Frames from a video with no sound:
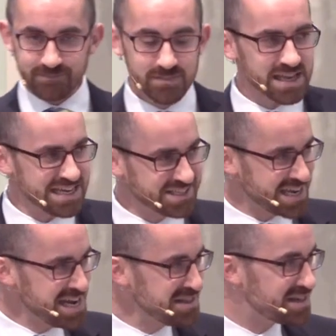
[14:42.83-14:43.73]
He's
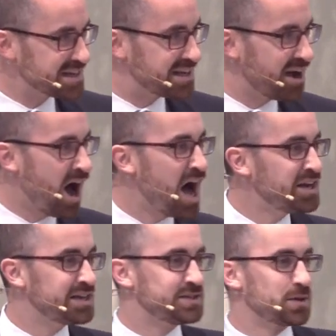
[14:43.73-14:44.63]
saying that God
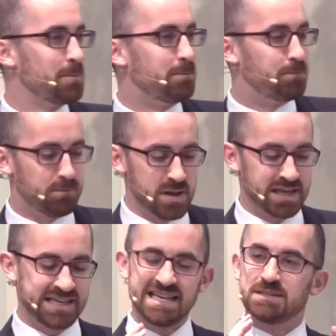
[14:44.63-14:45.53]
is,
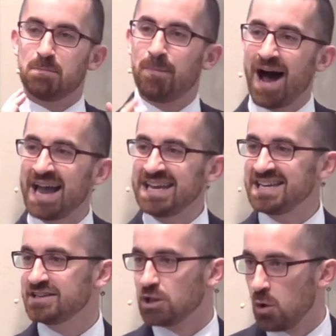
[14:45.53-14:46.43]
he's
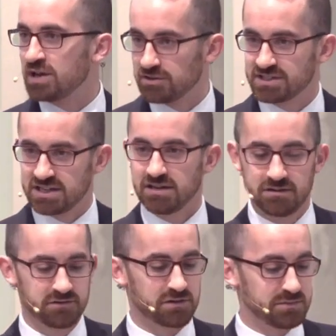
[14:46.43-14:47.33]
buying loyalty
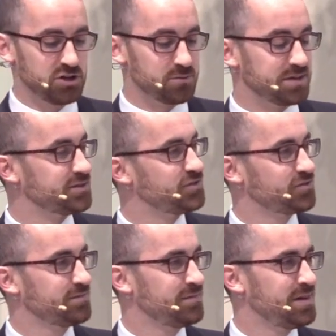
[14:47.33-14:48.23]
from humans.
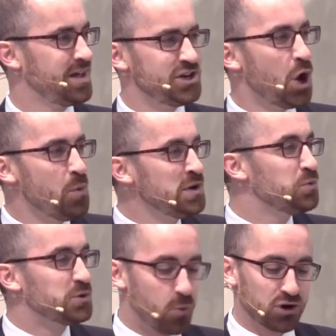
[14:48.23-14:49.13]
No one
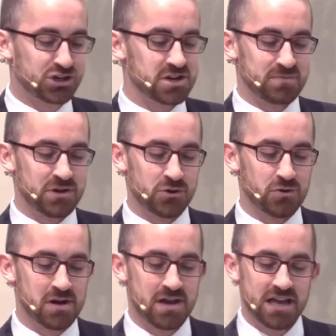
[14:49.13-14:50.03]
would worship
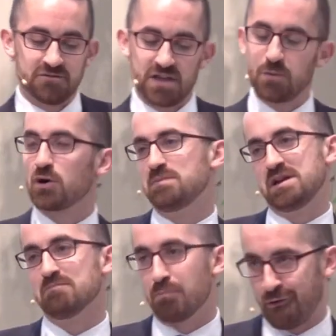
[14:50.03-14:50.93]
you if they weren't
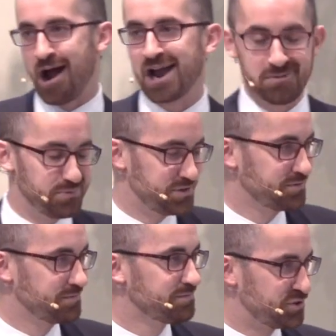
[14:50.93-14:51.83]
being bribed
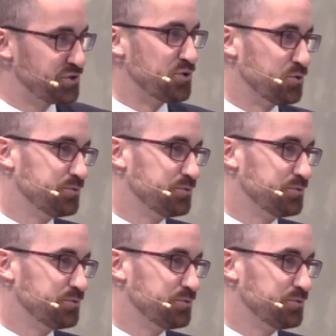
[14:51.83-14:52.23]
to.